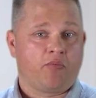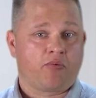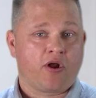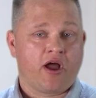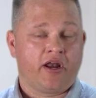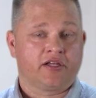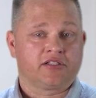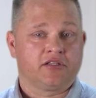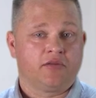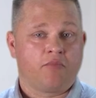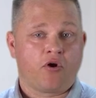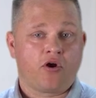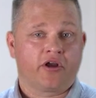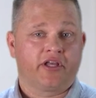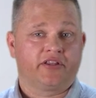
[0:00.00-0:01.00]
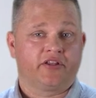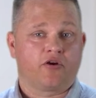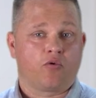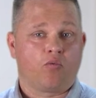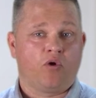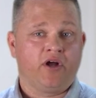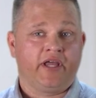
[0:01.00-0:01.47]
products on the market that
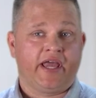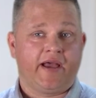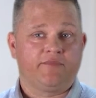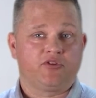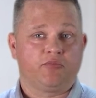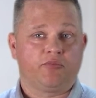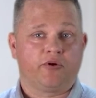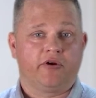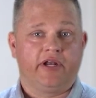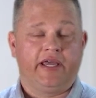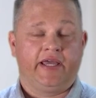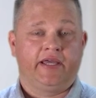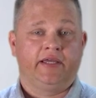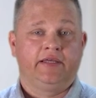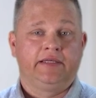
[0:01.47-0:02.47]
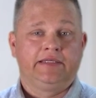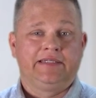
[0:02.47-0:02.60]
are 1 capsule per day,